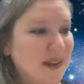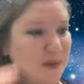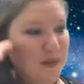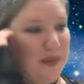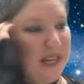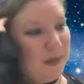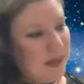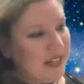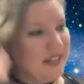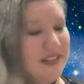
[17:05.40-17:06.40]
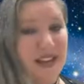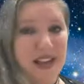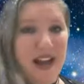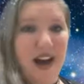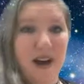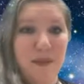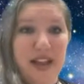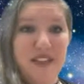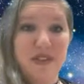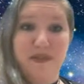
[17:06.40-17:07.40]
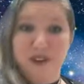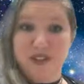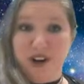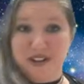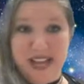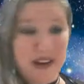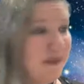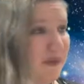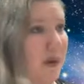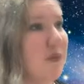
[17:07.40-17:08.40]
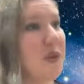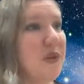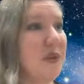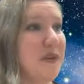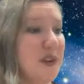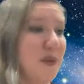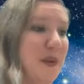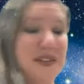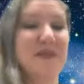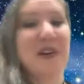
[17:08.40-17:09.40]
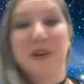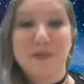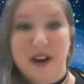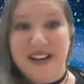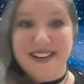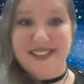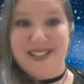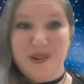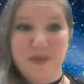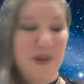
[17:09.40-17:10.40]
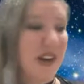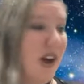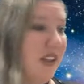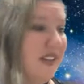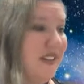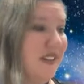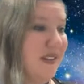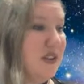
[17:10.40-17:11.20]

that was being emitted, and the first stars hadn't formed, so the universe wasn't very bright, so we call it the